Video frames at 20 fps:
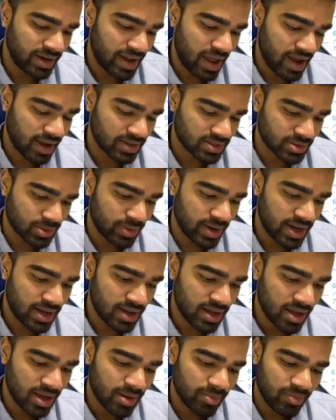x squared
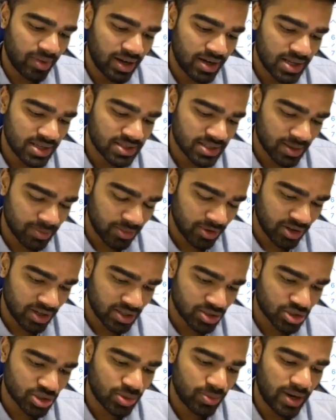minus, I'm going to
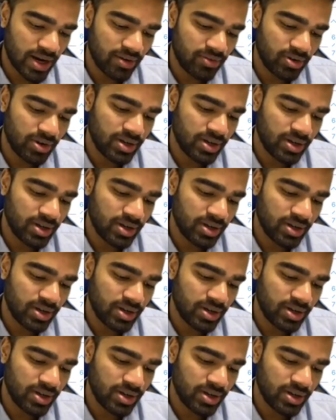square root